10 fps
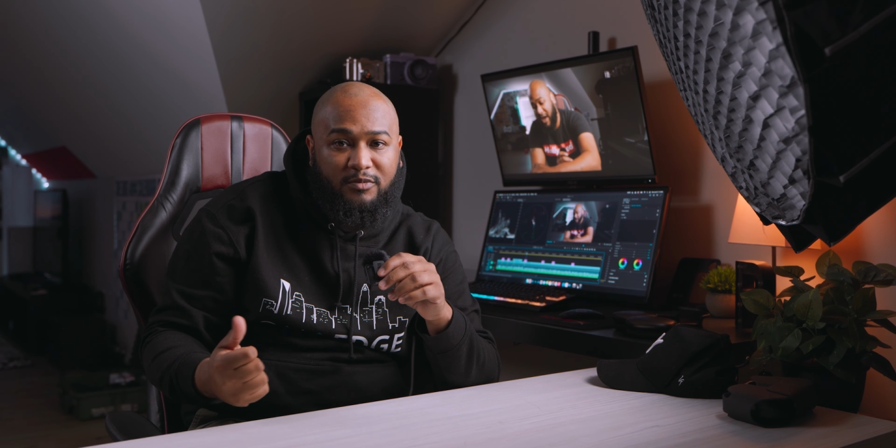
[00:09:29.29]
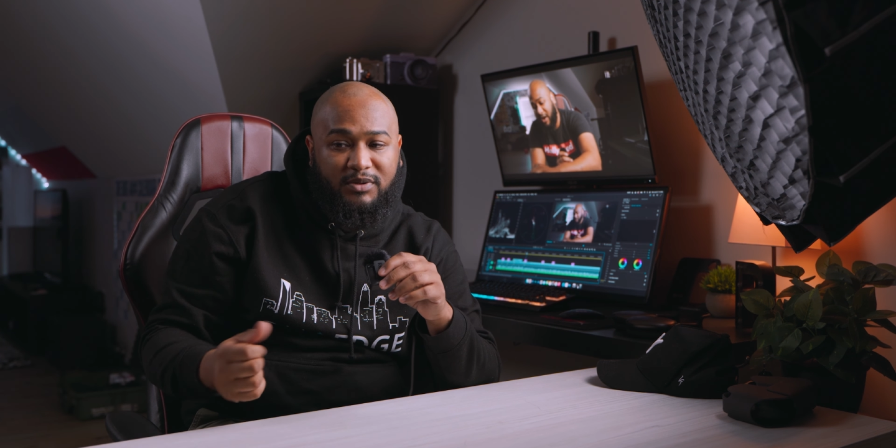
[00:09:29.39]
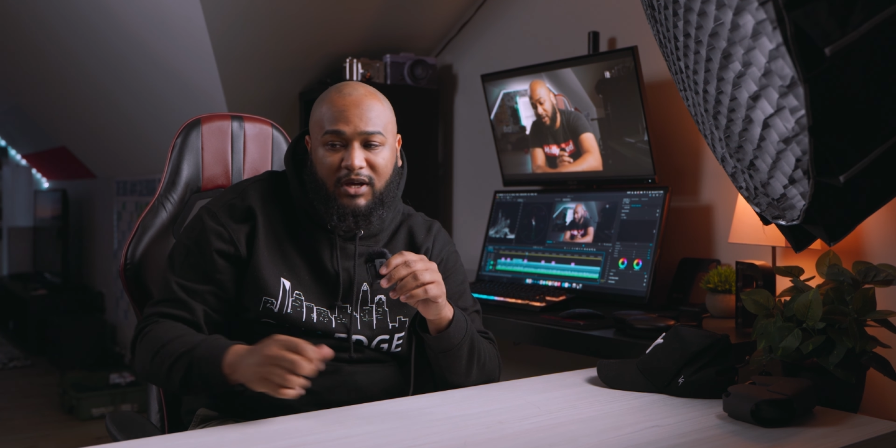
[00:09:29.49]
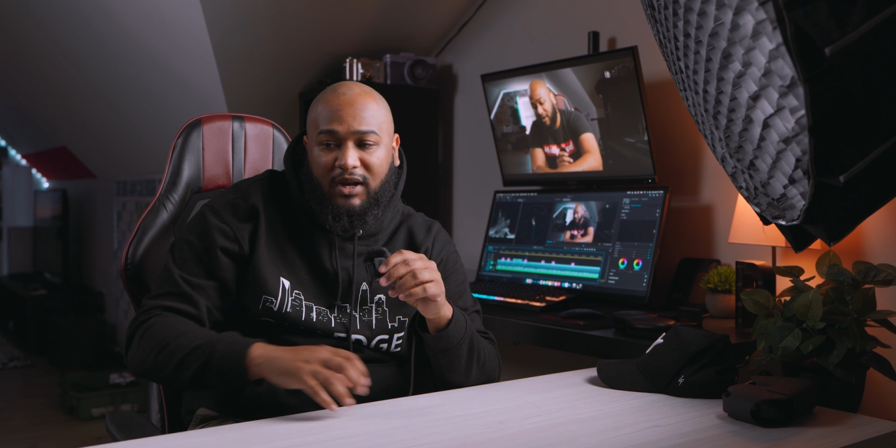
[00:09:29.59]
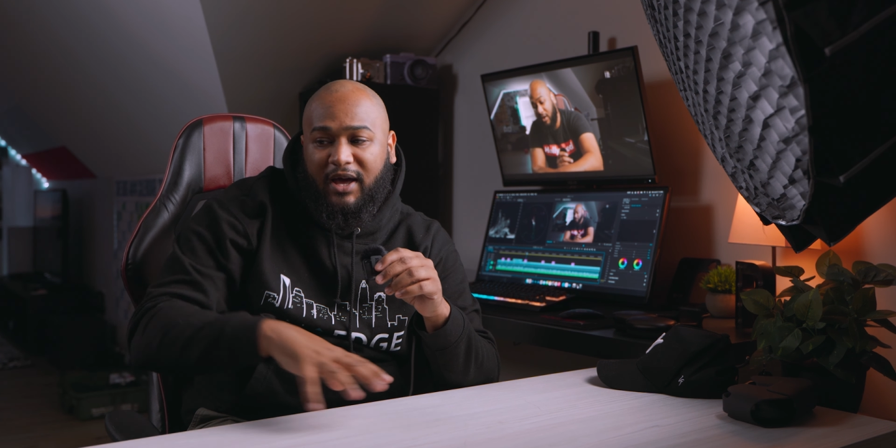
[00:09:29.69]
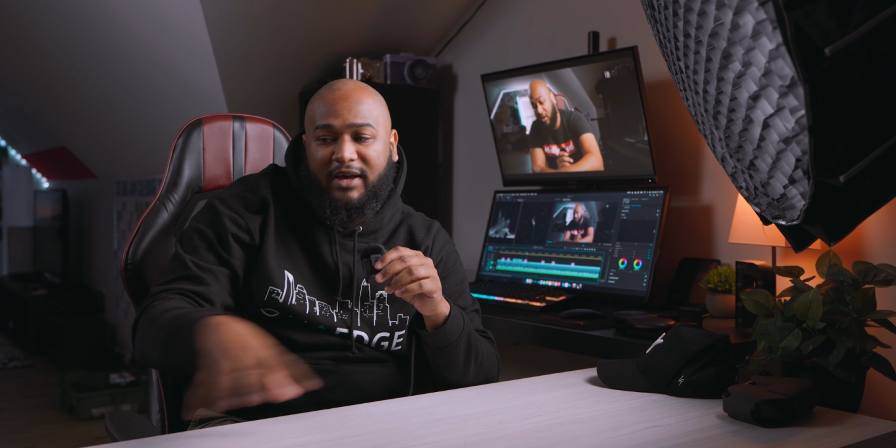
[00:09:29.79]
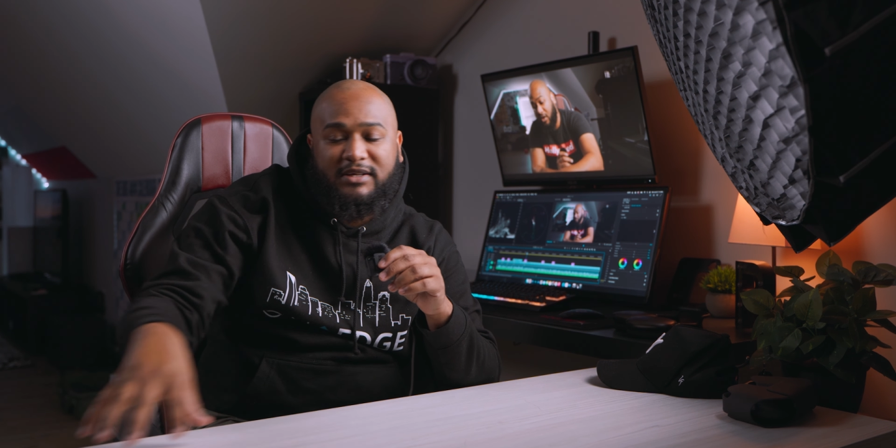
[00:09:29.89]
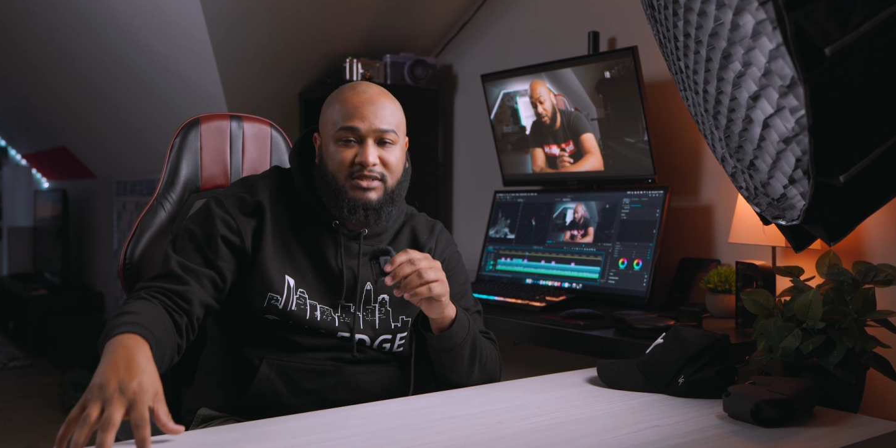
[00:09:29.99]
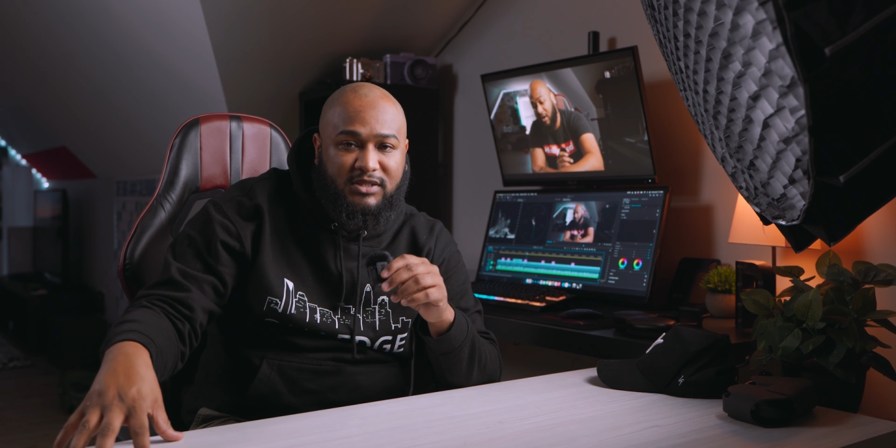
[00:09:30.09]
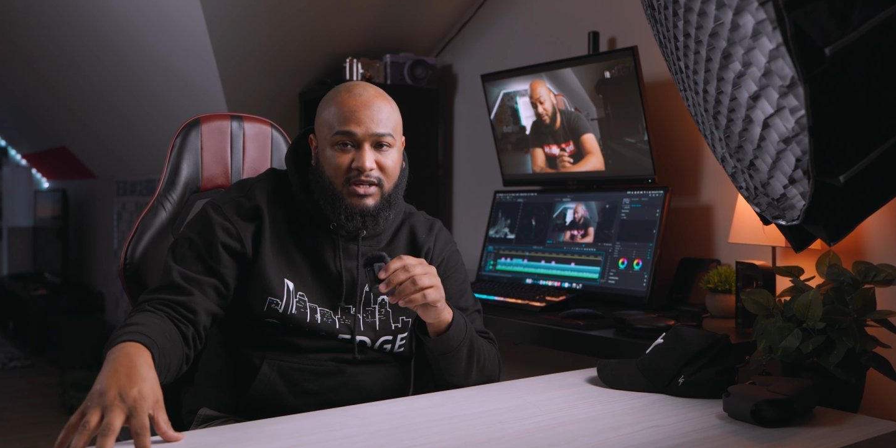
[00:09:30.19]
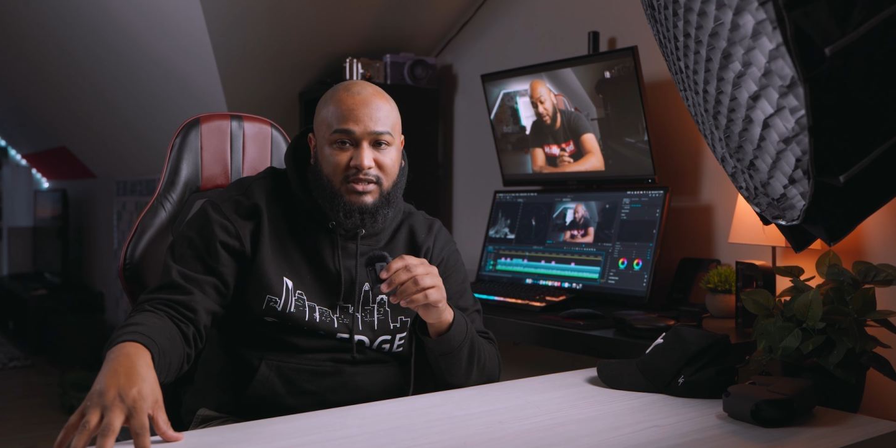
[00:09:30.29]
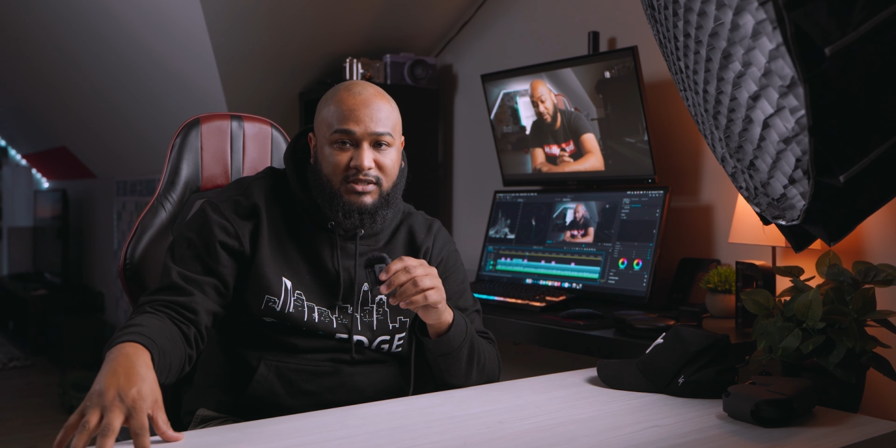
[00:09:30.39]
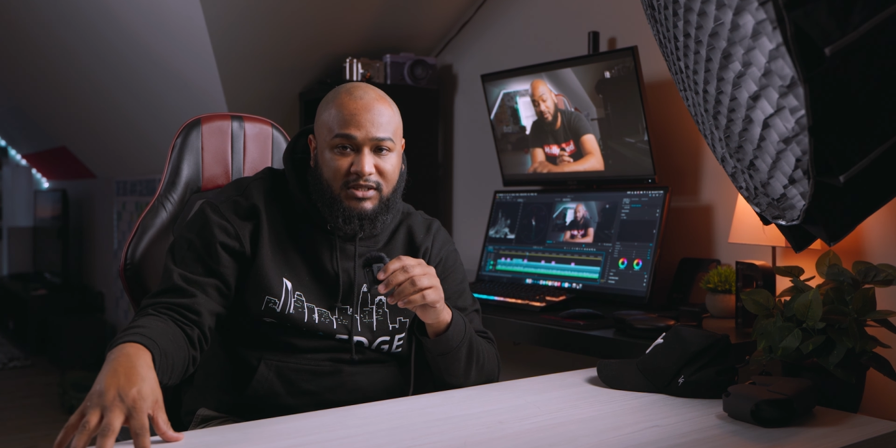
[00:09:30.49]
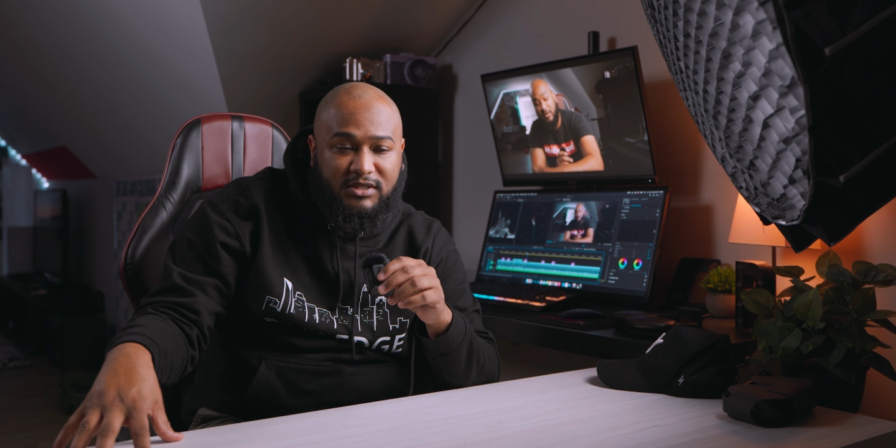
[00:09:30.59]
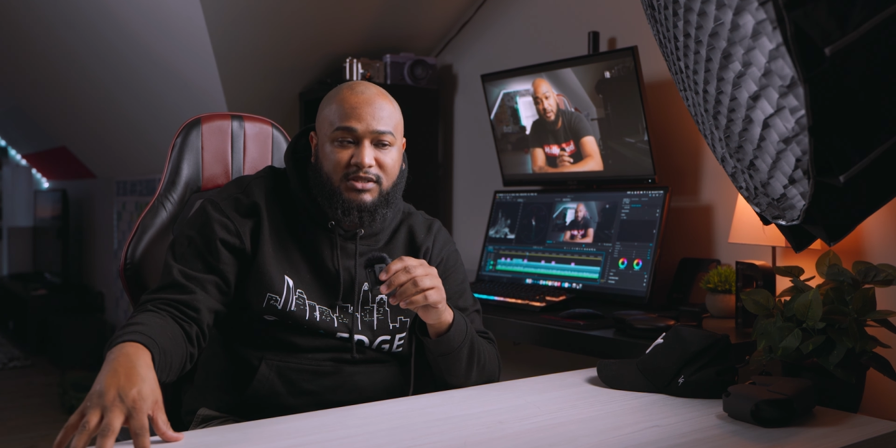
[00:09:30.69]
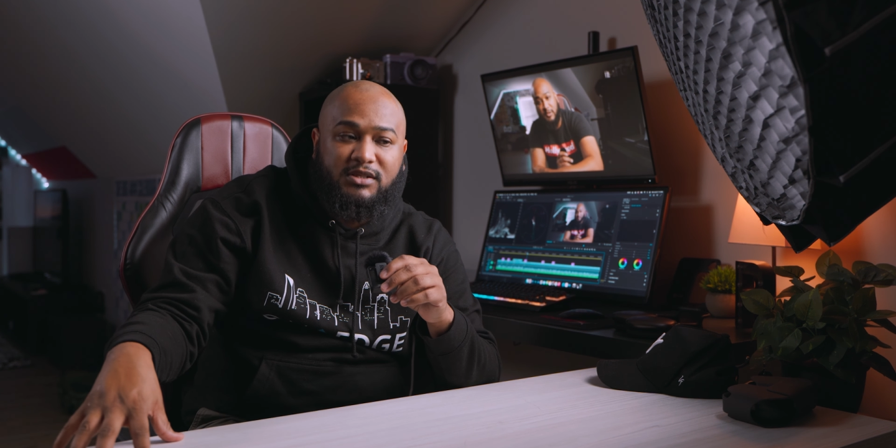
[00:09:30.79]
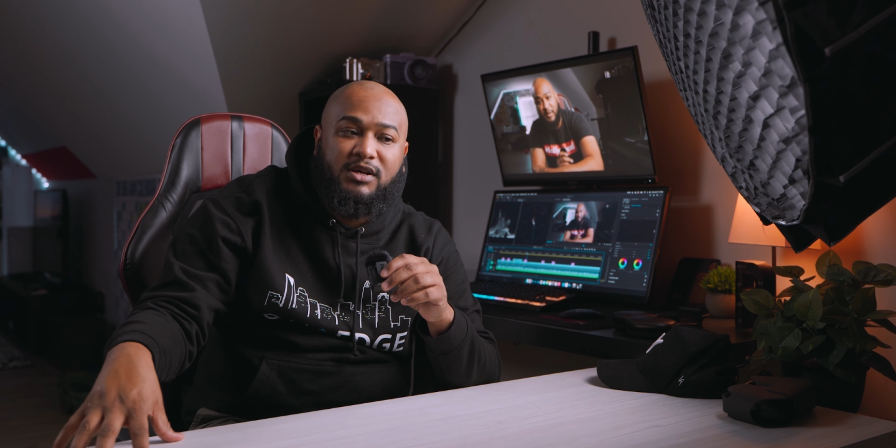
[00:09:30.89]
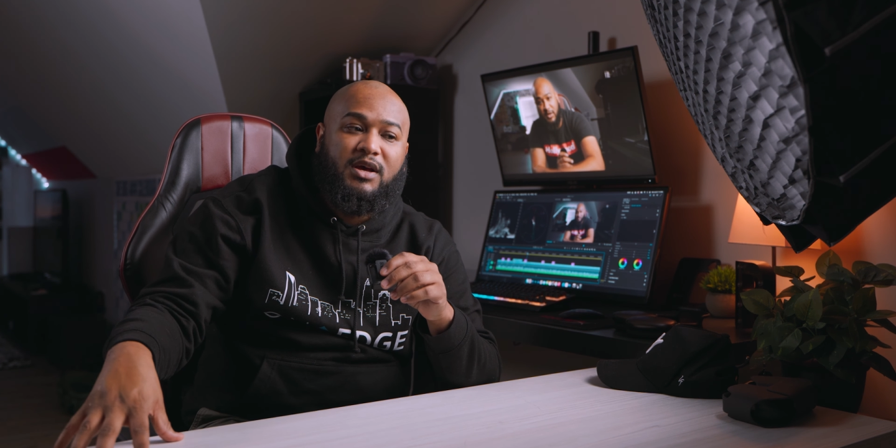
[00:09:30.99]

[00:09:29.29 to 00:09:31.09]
but a lot has changed since.